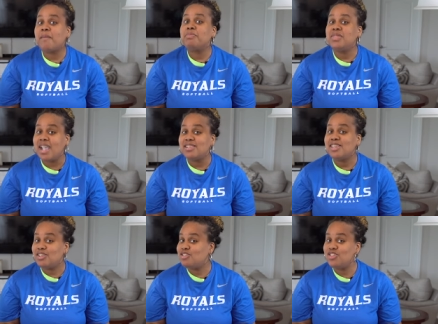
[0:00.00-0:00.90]
that
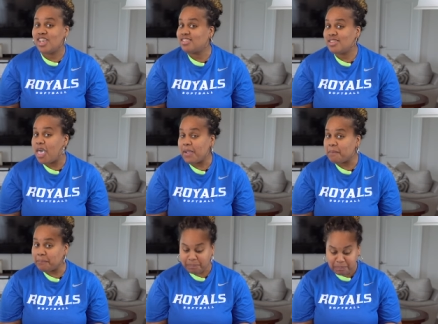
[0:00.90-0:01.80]
tastes just like
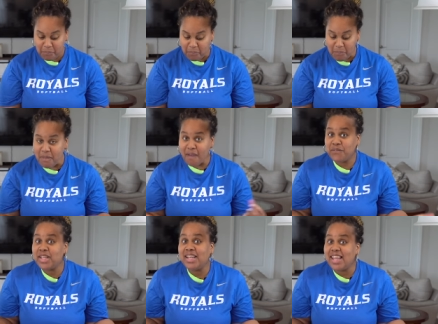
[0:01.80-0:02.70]

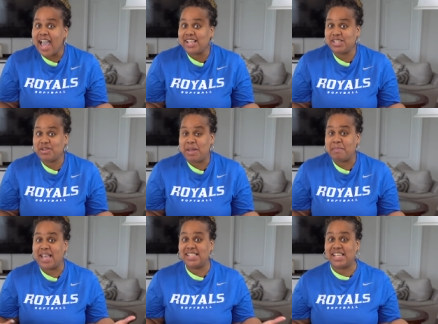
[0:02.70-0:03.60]
vanilla ice
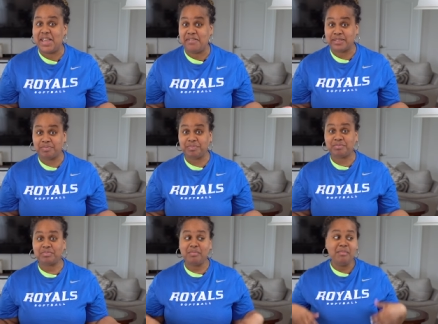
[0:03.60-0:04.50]
cream as if
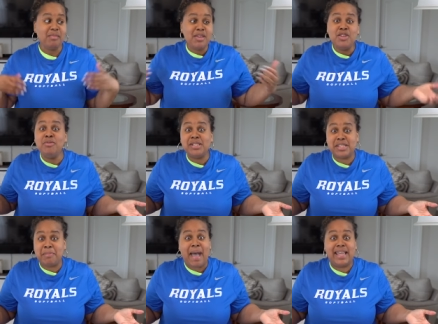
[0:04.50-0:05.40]
you was
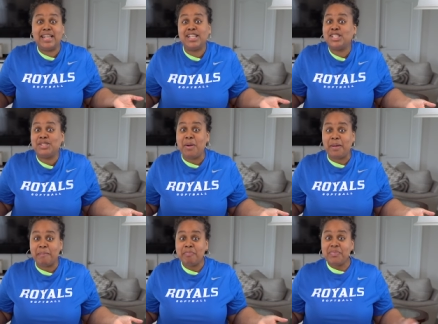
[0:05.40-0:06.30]
to buy it in the
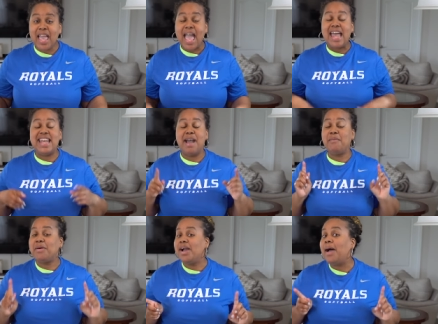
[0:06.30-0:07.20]
store. Now,
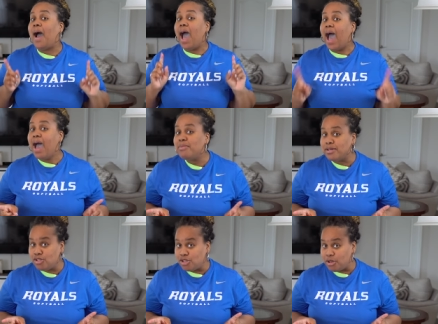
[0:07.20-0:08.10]
what I
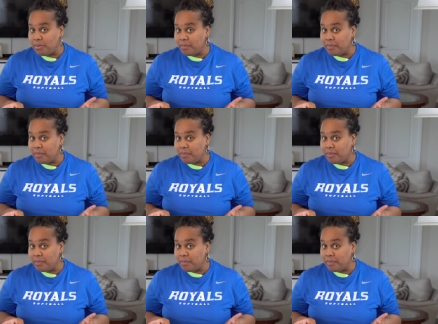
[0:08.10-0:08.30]
would do